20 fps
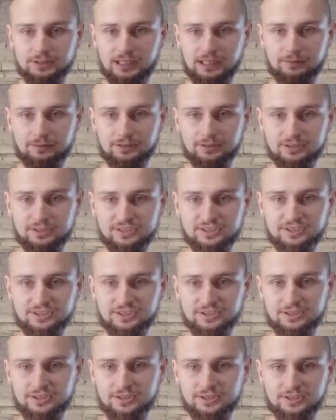I have
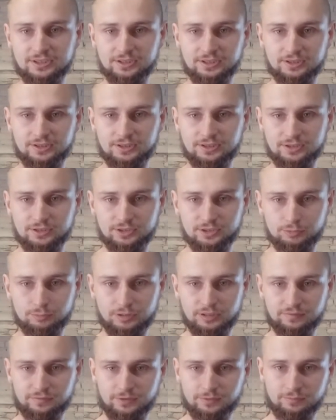this
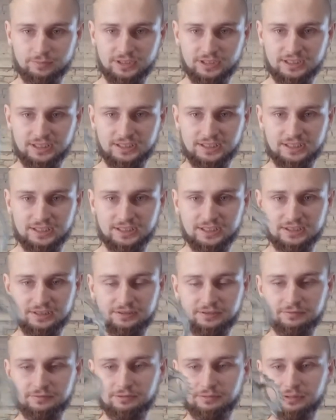wheel from the
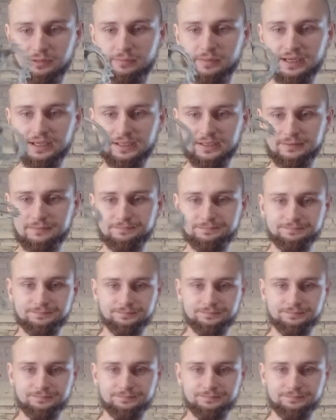bike.